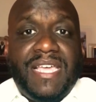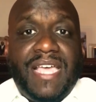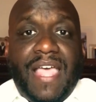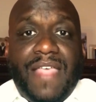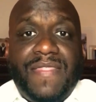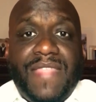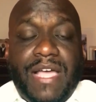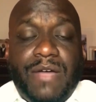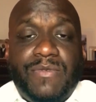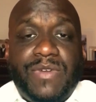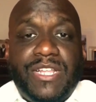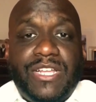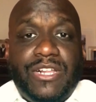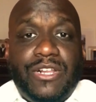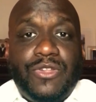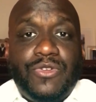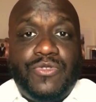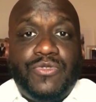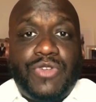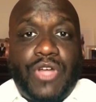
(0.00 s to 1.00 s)
and that would
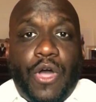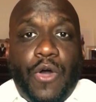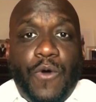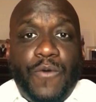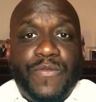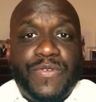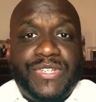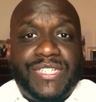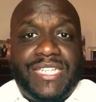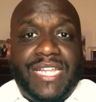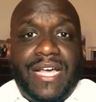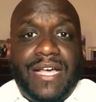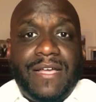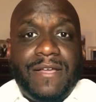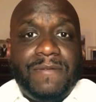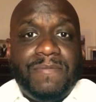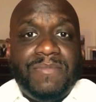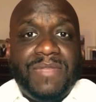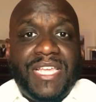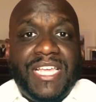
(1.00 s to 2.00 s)
include
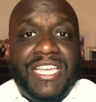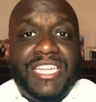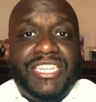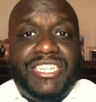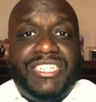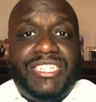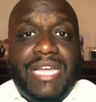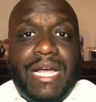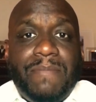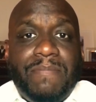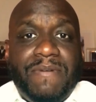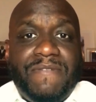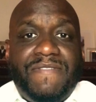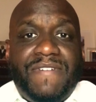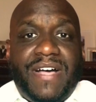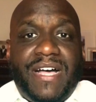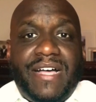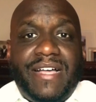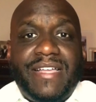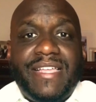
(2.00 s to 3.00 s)
Overstock,
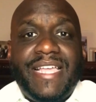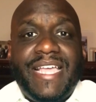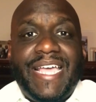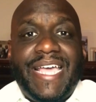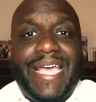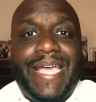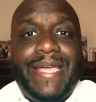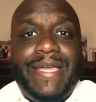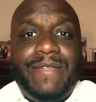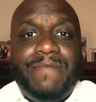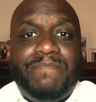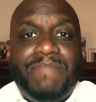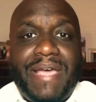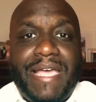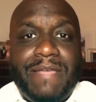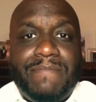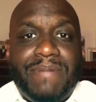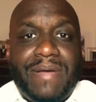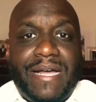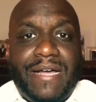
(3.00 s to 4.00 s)
Shopify, and
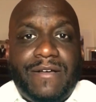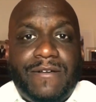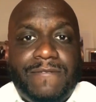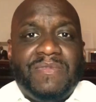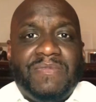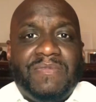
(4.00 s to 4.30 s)
PayPal.